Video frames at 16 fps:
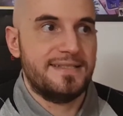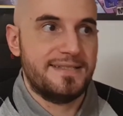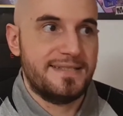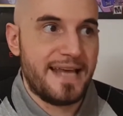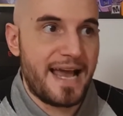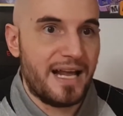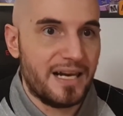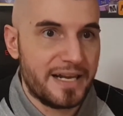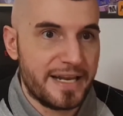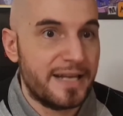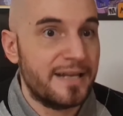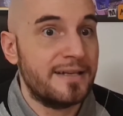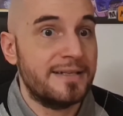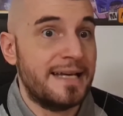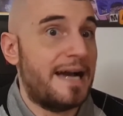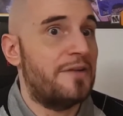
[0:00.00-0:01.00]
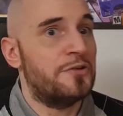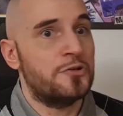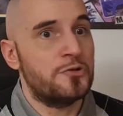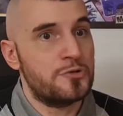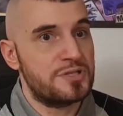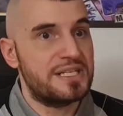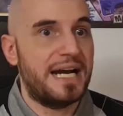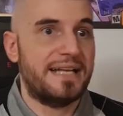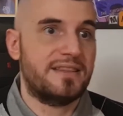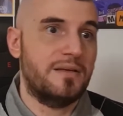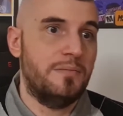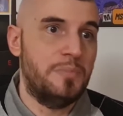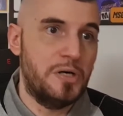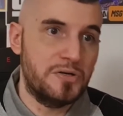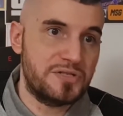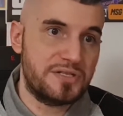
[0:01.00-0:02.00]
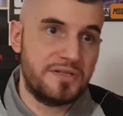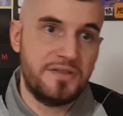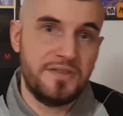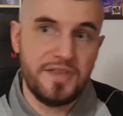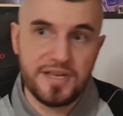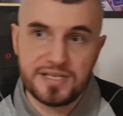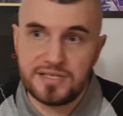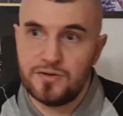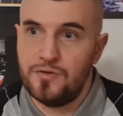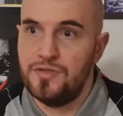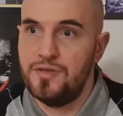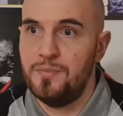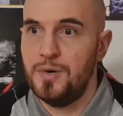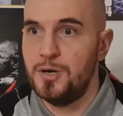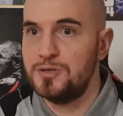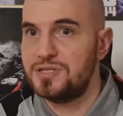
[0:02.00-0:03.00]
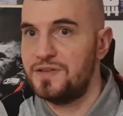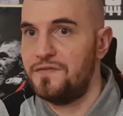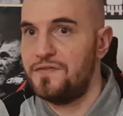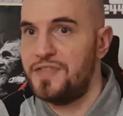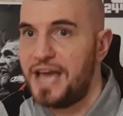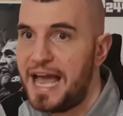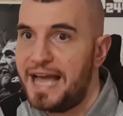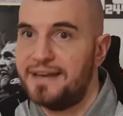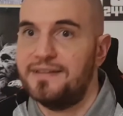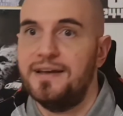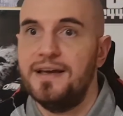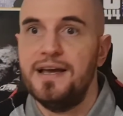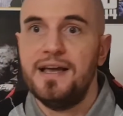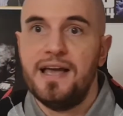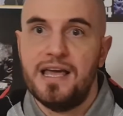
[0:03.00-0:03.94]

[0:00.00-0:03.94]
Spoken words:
tallying down who's got the most this or the most of that.